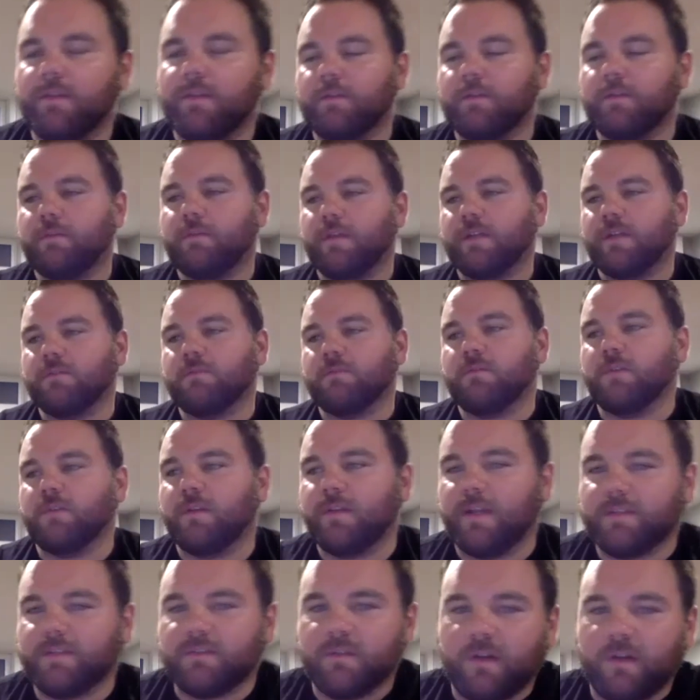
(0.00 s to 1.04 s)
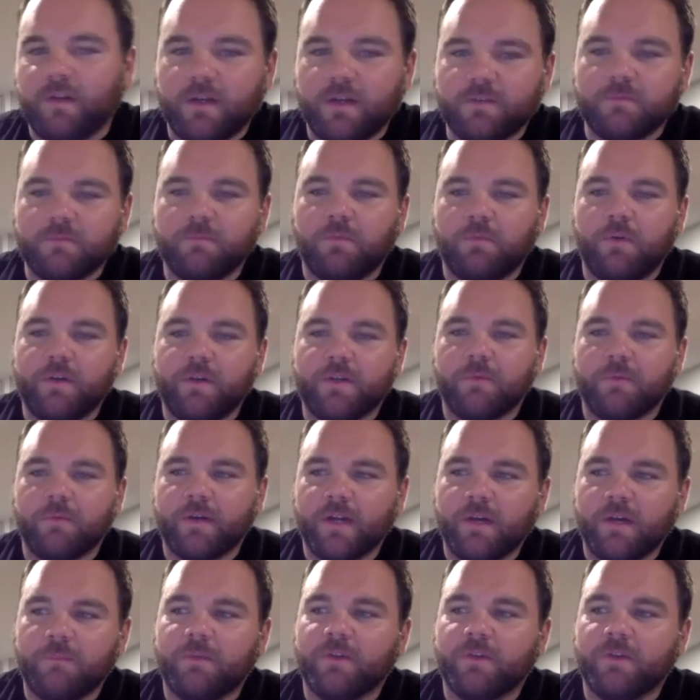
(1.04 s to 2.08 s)
that's an awesome point to bring
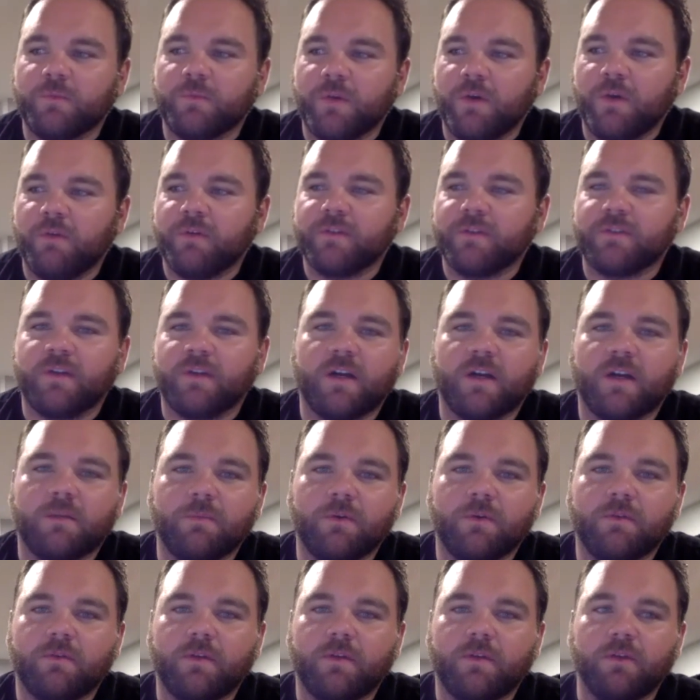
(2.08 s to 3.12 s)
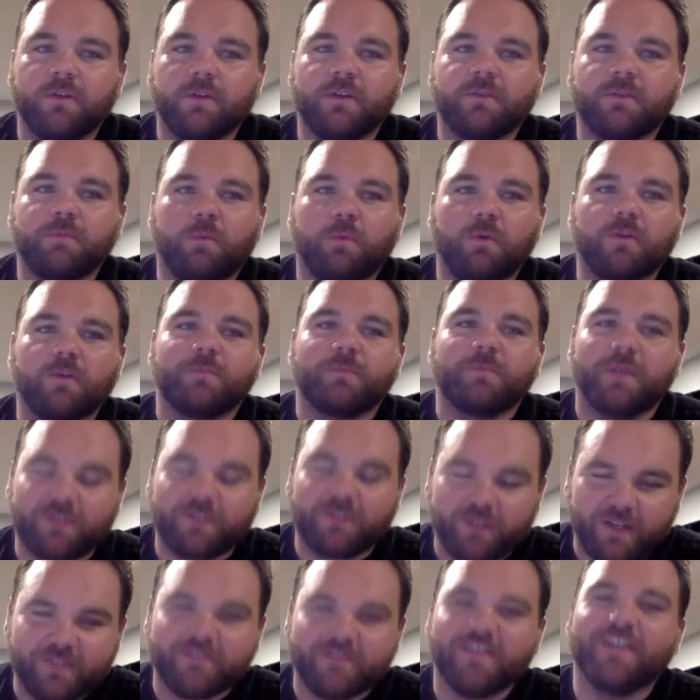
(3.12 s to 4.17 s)
up because we always talk about the early sport
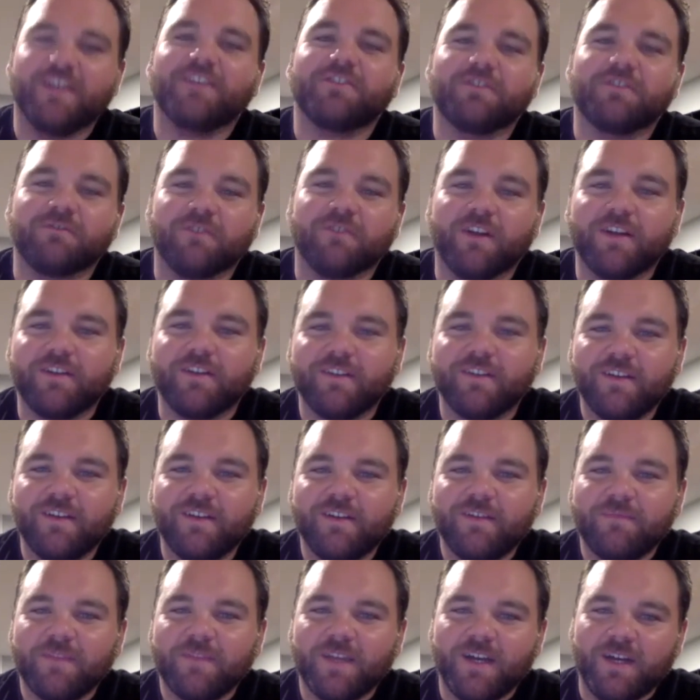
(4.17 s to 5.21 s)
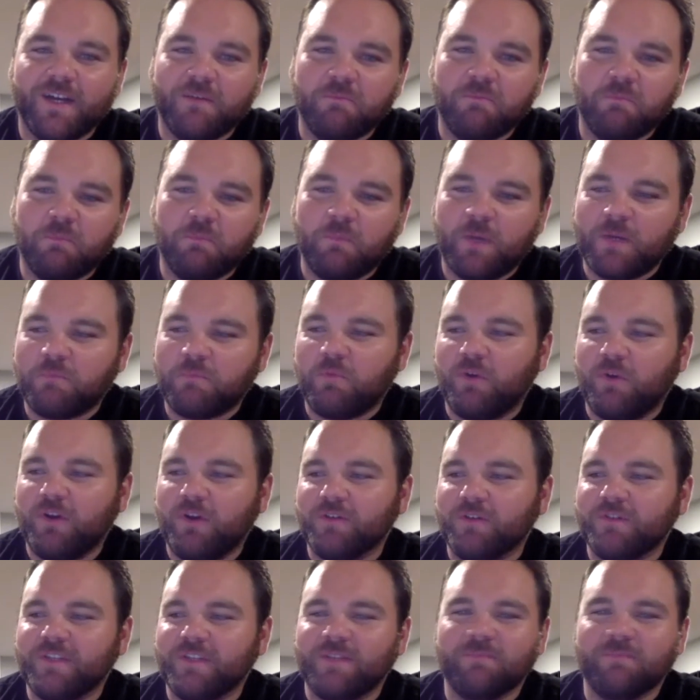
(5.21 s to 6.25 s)
specialization, right? Mike
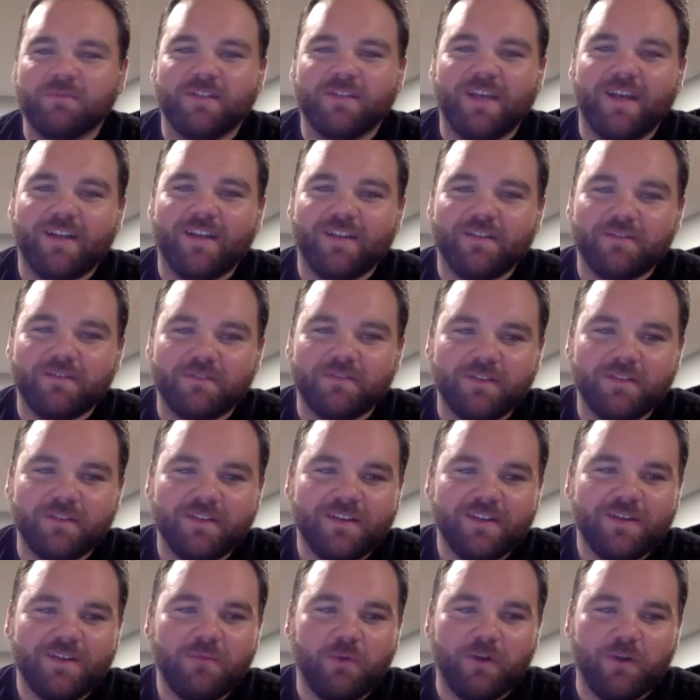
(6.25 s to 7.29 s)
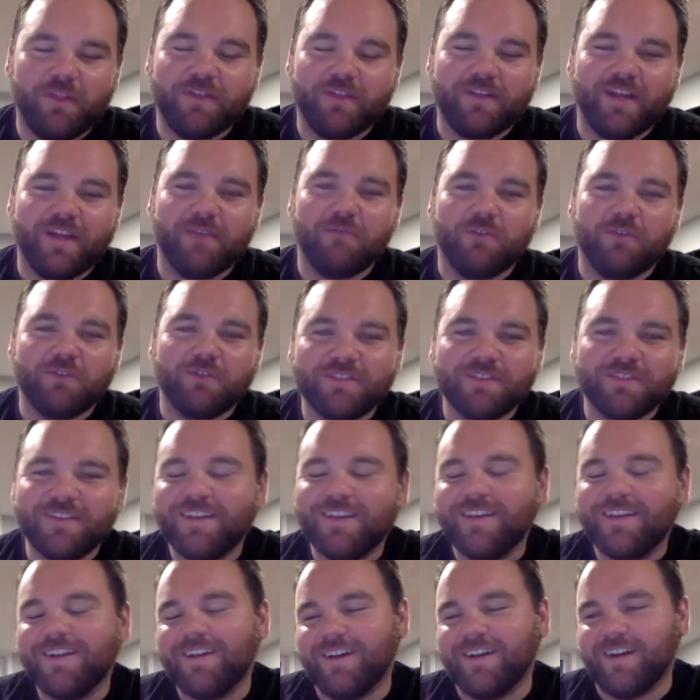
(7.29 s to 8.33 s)
Boyle deems that as one of the devils,
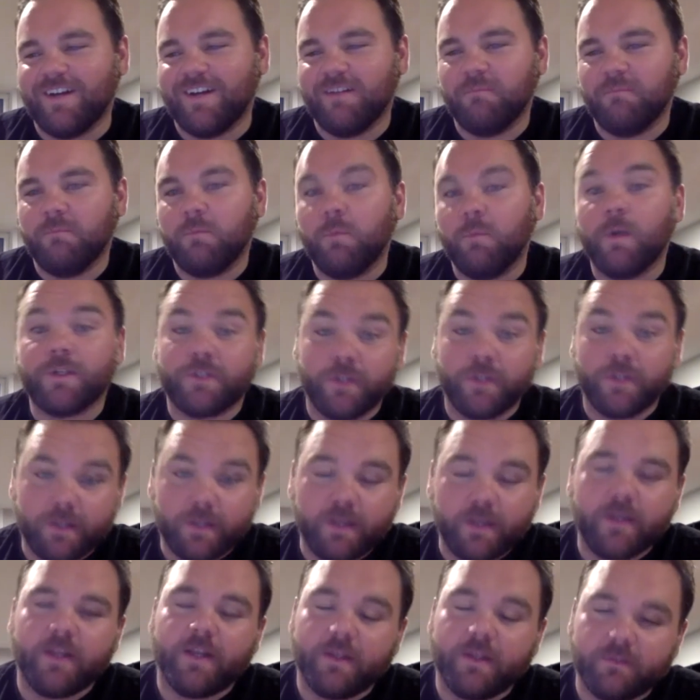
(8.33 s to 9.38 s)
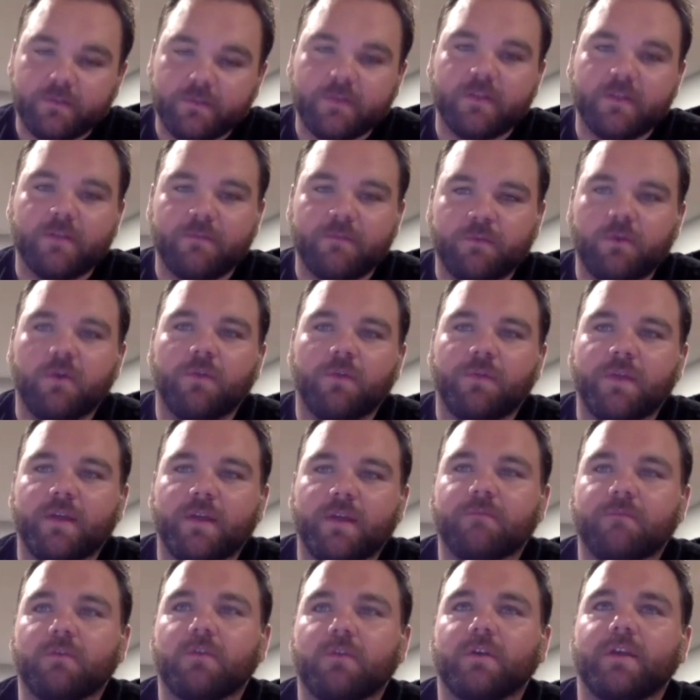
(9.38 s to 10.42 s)
which it is a difficult
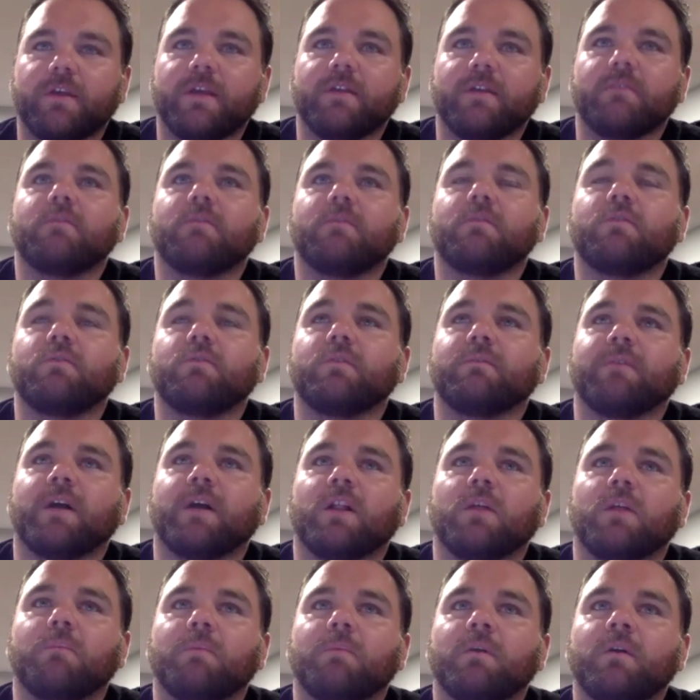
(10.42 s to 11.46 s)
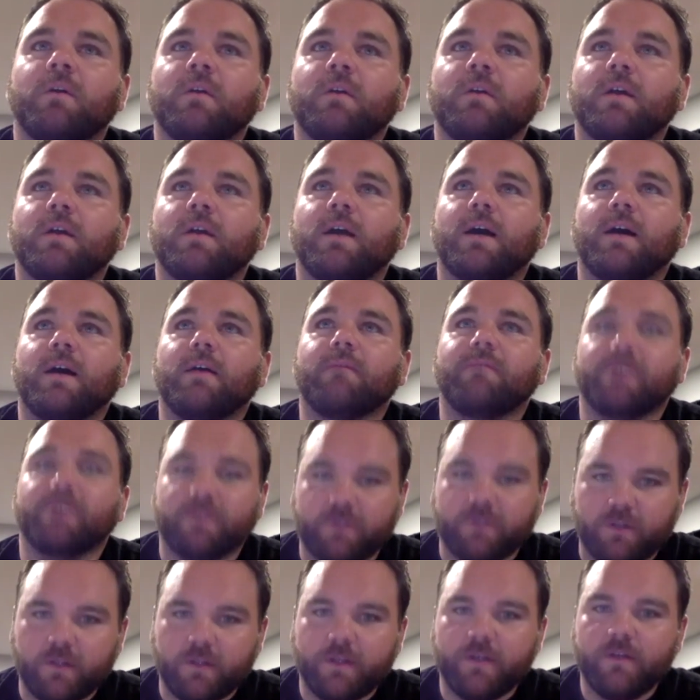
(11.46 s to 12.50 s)
thing for a kid to develop
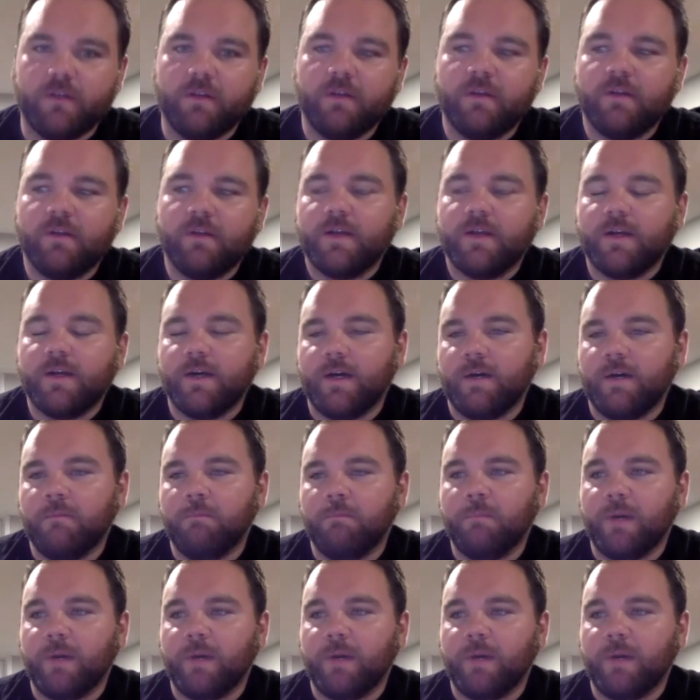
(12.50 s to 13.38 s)
physically. But